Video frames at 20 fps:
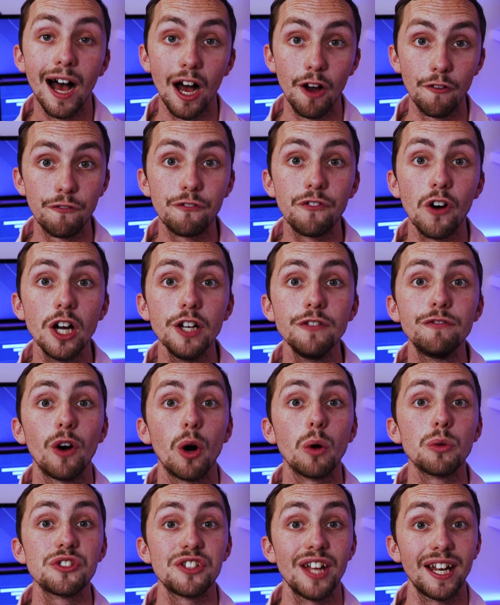At 5
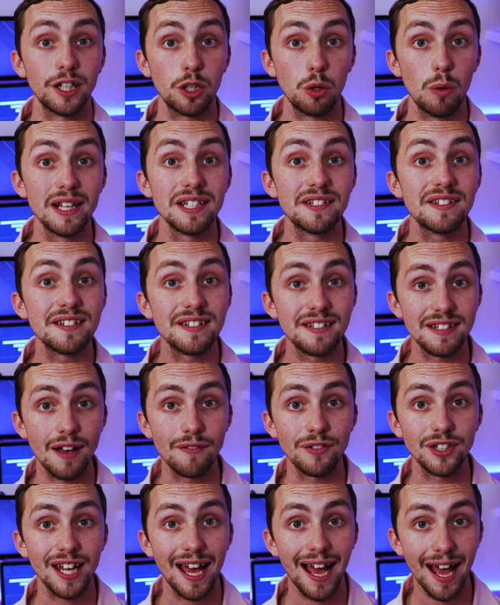volts, that equates to
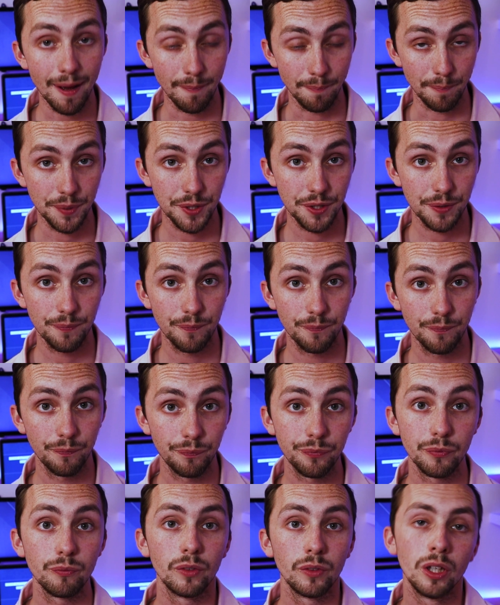7 amps.
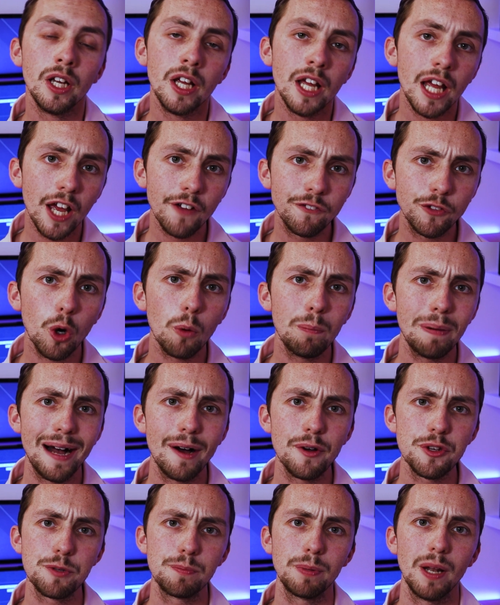If your
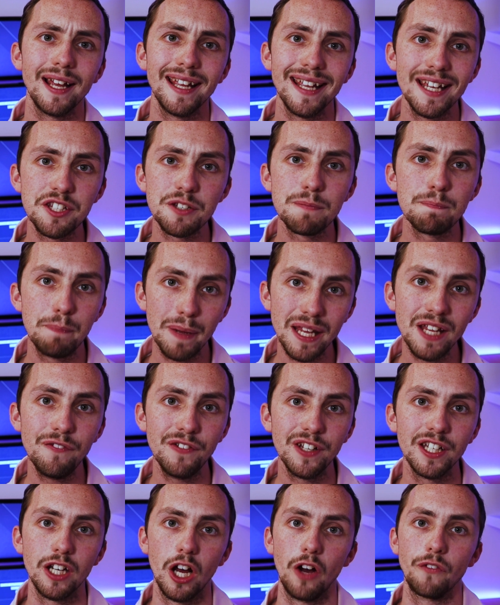power supply isn't
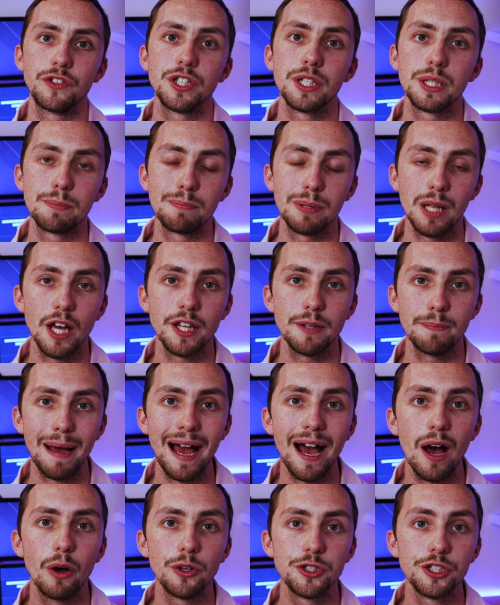beefy enough to supply the
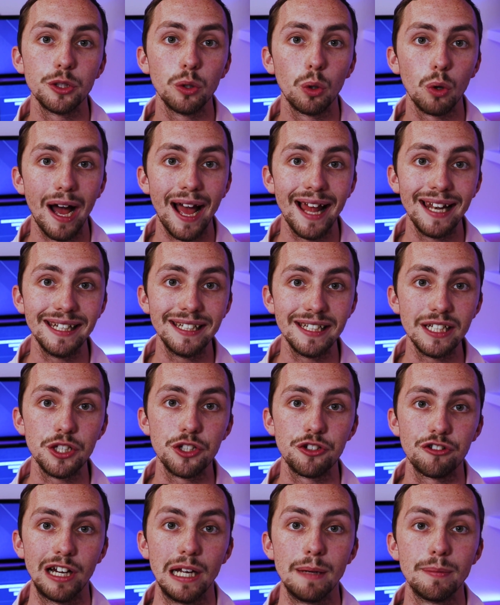power to your LED
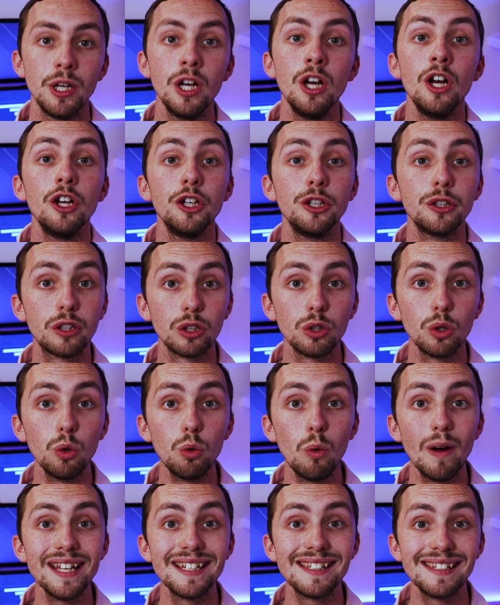strip, you can
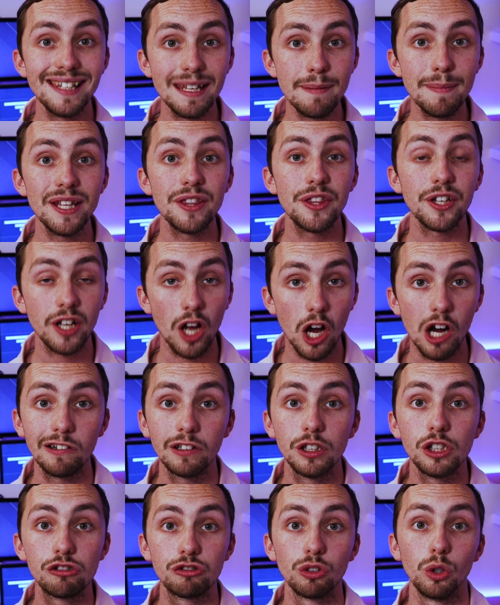always limit the
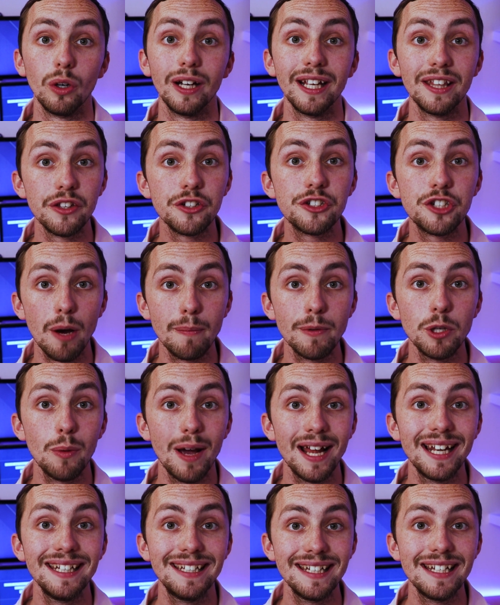current draw in the
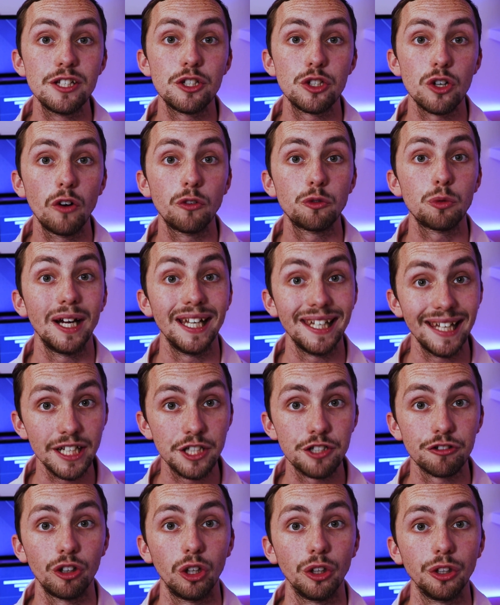WLED software
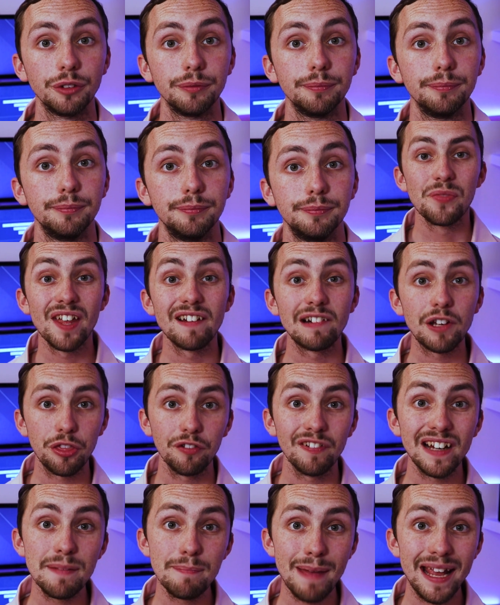later on. There are
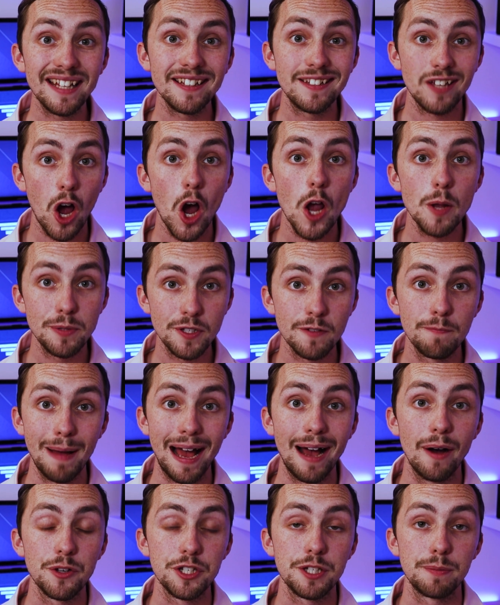three main types of
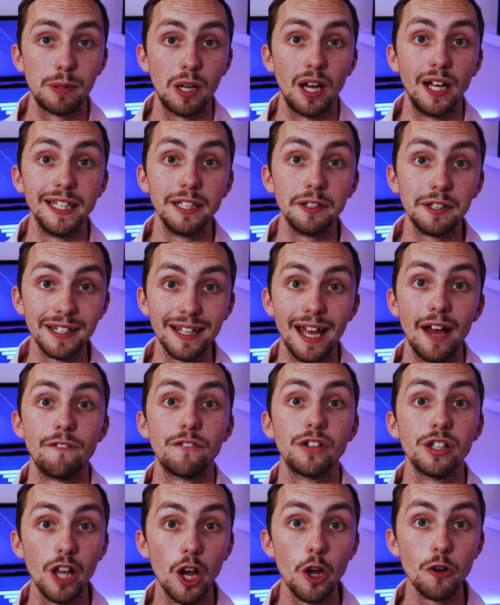power supply you can
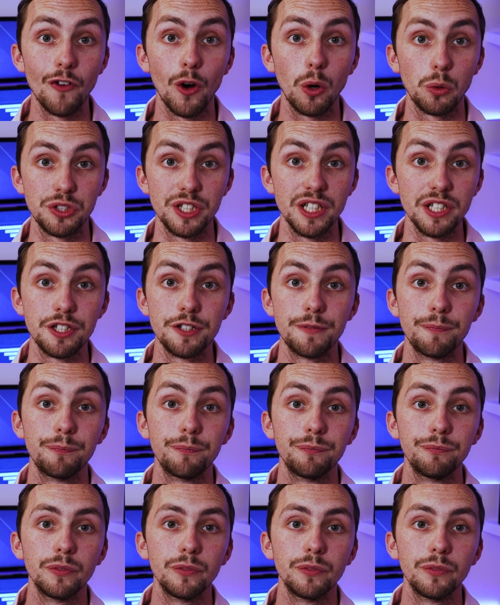get for low voltage.